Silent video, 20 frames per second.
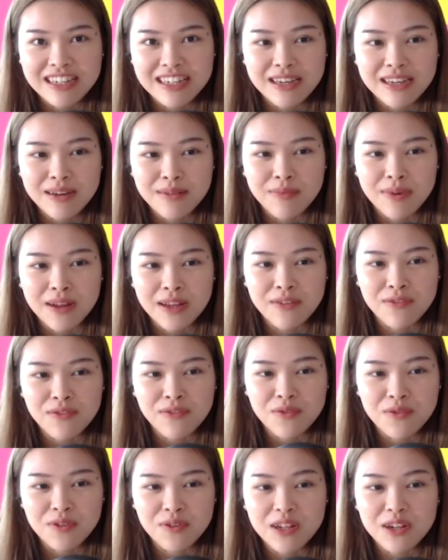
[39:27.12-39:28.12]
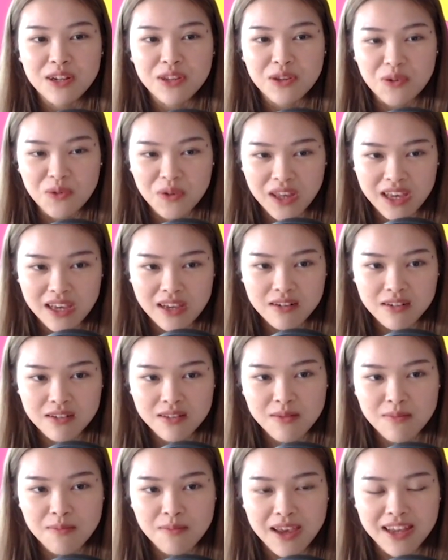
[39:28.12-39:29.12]
But if you were in the UK, just
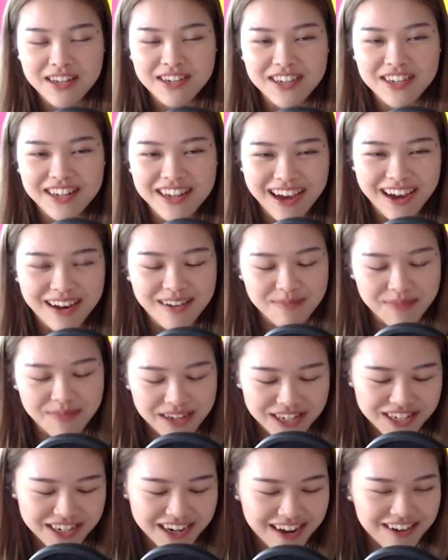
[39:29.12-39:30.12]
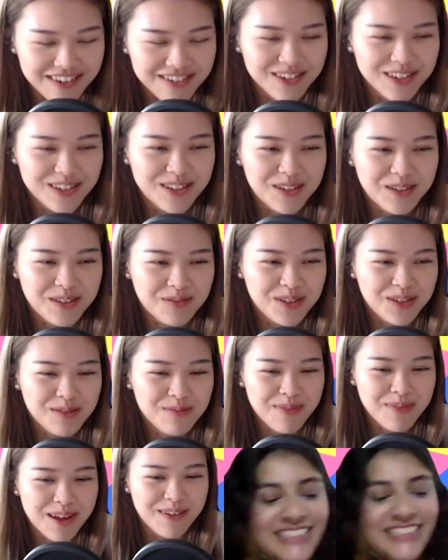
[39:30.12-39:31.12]
imagine how much hours you would
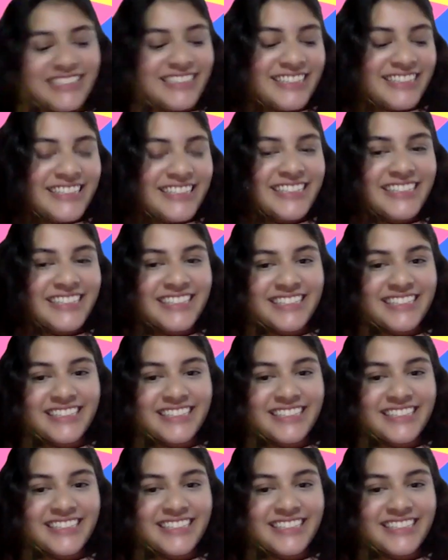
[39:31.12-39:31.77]
spend flying.